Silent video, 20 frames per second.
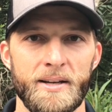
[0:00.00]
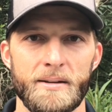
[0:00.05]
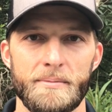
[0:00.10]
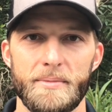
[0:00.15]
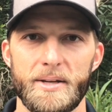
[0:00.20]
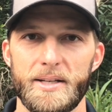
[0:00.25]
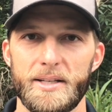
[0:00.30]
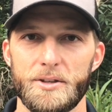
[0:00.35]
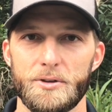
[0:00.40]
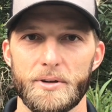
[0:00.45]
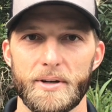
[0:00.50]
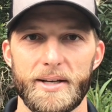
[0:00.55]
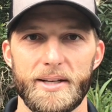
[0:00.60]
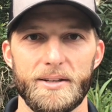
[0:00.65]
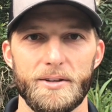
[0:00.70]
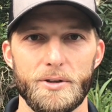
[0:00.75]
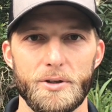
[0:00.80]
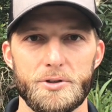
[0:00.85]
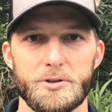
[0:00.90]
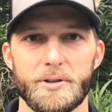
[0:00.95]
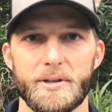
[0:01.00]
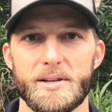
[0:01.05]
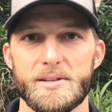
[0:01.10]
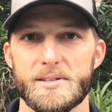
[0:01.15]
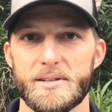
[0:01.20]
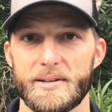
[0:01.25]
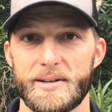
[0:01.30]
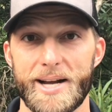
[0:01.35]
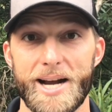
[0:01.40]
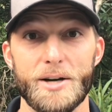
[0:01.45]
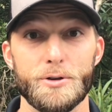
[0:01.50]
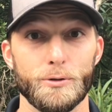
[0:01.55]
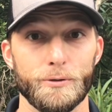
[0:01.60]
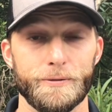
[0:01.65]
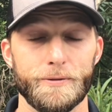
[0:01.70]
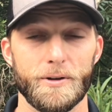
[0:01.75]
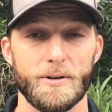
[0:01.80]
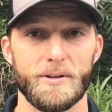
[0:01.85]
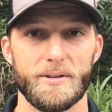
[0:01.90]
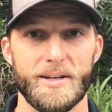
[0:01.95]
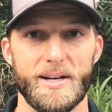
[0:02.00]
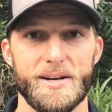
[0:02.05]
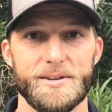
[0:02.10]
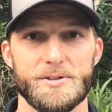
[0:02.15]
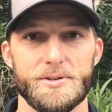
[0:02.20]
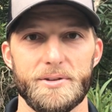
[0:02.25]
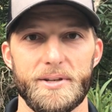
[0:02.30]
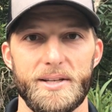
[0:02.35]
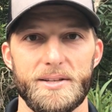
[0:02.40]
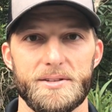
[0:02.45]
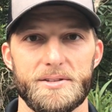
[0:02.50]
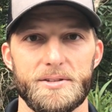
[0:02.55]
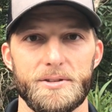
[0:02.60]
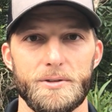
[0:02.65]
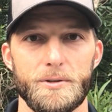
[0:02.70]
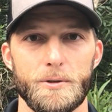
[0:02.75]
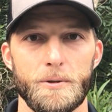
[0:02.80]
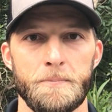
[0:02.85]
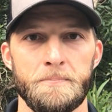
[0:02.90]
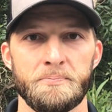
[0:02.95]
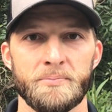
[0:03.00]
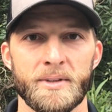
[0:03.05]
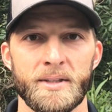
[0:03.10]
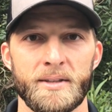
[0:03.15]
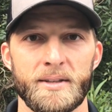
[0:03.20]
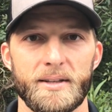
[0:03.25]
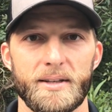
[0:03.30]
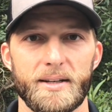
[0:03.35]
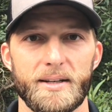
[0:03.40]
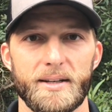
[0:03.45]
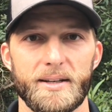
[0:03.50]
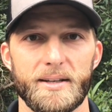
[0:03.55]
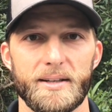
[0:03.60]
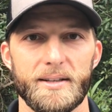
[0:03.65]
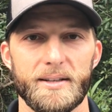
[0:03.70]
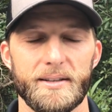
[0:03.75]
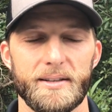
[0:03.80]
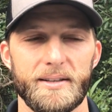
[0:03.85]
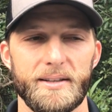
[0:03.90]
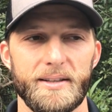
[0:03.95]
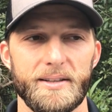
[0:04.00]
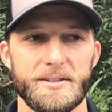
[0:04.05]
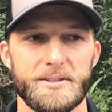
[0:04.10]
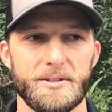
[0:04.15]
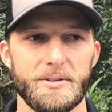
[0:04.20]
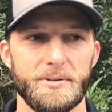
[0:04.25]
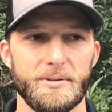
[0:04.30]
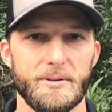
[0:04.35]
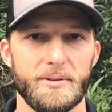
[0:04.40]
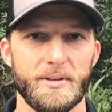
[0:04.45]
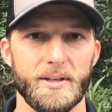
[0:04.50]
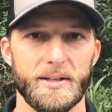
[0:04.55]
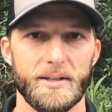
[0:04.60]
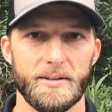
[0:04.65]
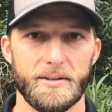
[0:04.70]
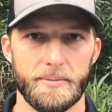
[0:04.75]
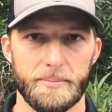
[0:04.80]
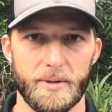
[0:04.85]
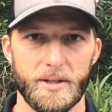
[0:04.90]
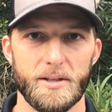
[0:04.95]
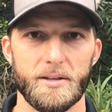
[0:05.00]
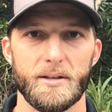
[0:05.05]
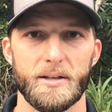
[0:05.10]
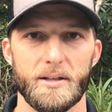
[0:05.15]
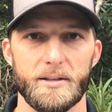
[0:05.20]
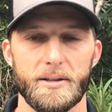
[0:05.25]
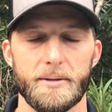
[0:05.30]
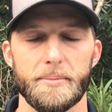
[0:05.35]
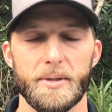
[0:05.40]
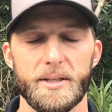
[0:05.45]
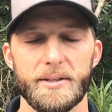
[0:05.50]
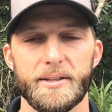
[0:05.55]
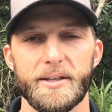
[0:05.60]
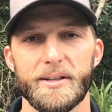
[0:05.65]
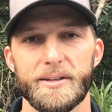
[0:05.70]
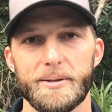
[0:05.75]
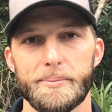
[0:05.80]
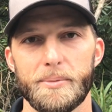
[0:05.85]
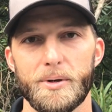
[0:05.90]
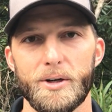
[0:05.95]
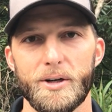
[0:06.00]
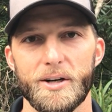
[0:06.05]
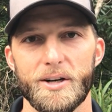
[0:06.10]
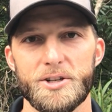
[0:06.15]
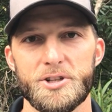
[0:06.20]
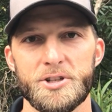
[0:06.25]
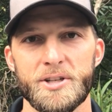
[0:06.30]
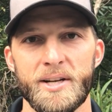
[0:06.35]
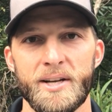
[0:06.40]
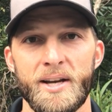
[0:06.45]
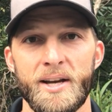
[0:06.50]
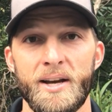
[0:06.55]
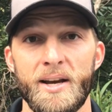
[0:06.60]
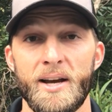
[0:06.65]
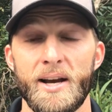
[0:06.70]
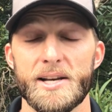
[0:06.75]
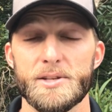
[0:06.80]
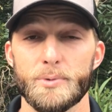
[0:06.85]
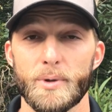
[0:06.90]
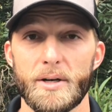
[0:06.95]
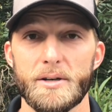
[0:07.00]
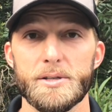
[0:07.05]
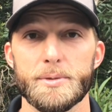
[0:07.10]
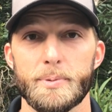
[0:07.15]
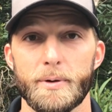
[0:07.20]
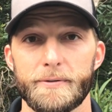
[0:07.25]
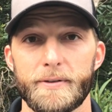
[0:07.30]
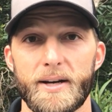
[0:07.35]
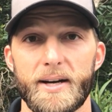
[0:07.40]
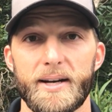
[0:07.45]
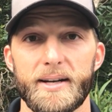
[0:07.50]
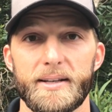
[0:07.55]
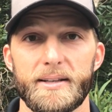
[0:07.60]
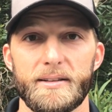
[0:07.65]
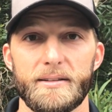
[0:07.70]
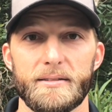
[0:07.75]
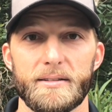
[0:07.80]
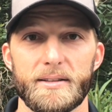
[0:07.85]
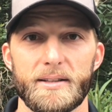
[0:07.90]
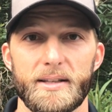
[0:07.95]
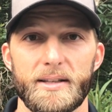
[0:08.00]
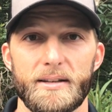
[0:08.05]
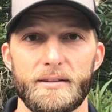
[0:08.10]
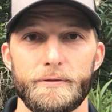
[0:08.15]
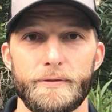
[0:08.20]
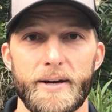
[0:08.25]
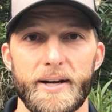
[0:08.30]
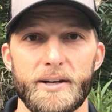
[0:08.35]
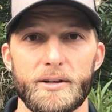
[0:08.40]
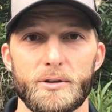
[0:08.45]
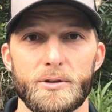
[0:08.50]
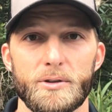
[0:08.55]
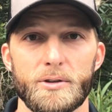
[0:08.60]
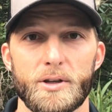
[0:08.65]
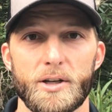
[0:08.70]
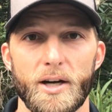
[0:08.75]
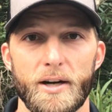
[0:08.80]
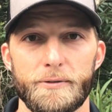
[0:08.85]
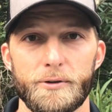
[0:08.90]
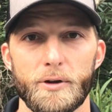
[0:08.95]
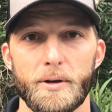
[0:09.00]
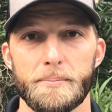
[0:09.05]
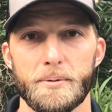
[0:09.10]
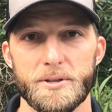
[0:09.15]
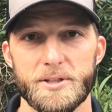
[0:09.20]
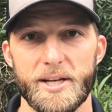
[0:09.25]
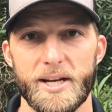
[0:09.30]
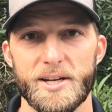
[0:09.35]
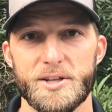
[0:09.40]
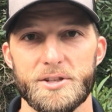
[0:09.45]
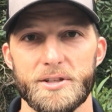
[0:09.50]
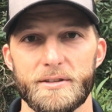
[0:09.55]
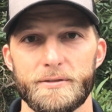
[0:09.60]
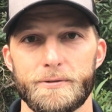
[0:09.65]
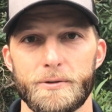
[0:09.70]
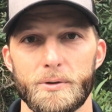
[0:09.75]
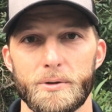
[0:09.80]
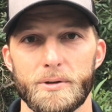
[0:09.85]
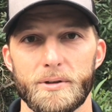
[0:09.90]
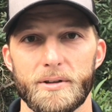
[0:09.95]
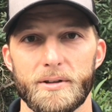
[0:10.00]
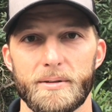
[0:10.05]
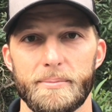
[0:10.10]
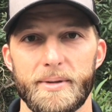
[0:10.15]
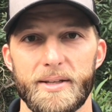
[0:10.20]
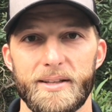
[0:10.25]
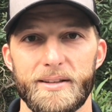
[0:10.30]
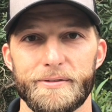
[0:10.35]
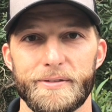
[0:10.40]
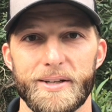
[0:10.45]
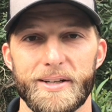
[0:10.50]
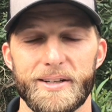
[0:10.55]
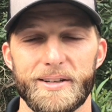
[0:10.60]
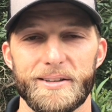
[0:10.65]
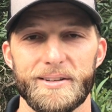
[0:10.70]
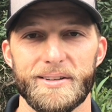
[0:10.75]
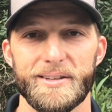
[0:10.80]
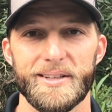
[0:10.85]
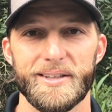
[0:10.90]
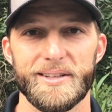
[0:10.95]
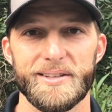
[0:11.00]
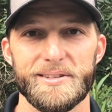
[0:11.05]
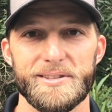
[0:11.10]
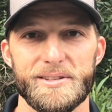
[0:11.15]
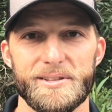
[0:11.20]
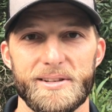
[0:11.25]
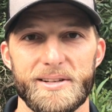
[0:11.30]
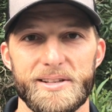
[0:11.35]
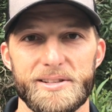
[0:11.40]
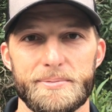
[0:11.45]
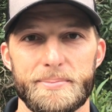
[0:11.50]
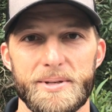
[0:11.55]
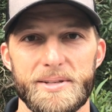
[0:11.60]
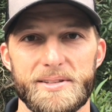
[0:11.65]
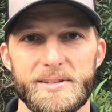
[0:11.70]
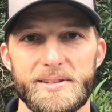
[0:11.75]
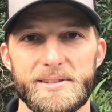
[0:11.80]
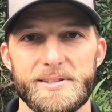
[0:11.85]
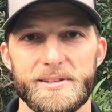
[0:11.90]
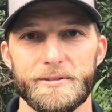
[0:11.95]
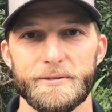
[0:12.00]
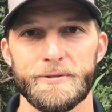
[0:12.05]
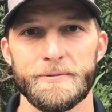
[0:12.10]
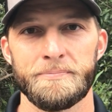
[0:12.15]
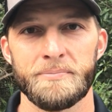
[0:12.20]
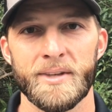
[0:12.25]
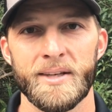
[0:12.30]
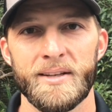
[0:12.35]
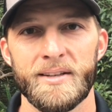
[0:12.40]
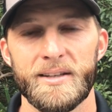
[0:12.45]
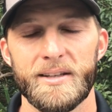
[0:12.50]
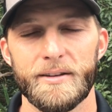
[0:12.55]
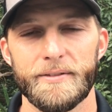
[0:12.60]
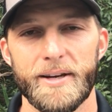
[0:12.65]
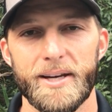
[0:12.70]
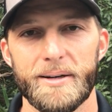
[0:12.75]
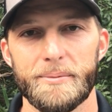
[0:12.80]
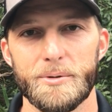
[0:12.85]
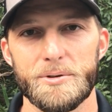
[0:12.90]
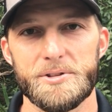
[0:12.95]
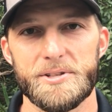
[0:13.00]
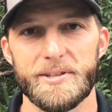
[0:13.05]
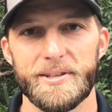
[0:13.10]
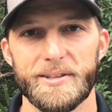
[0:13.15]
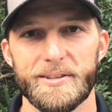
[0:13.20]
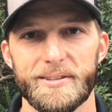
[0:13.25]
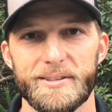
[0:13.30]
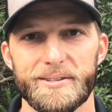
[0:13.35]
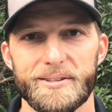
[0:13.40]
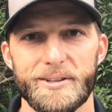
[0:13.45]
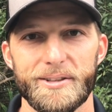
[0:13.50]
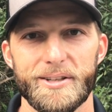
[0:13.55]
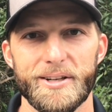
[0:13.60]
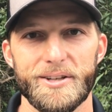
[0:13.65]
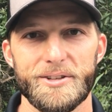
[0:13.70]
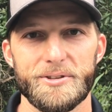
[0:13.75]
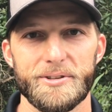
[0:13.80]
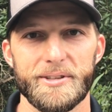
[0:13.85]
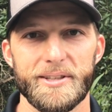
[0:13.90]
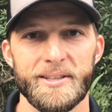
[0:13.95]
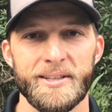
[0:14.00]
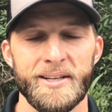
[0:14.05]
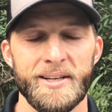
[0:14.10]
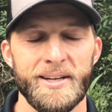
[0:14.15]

many great nutrients and natural fertilizer into the mud there in the marsh, as well as providing vital cover and protection for many of our species of animals here in the Lowcountry.